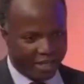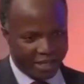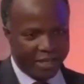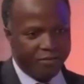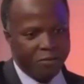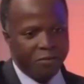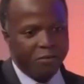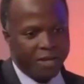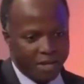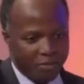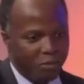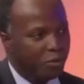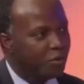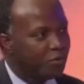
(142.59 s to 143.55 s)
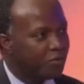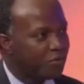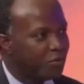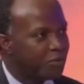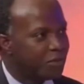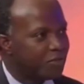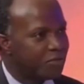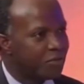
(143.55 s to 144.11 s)
If you look at the bowl of
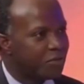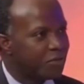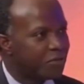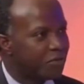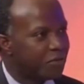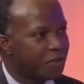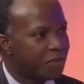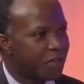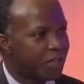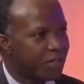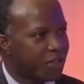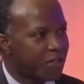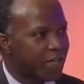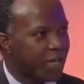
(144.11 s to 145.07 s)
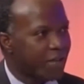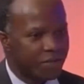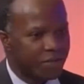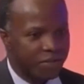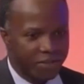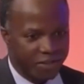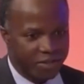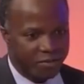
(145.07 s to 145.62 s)
fruits in front of us here, just
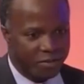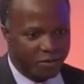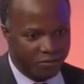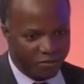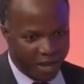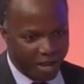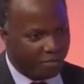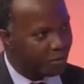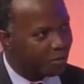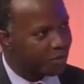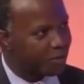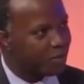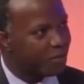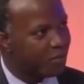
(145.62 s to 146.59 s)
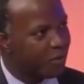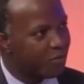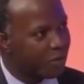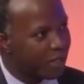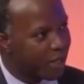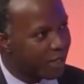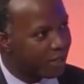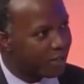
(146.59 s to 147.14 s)
counting the number of apples, the number of
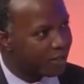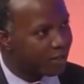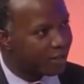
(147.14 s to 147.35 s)
bananas,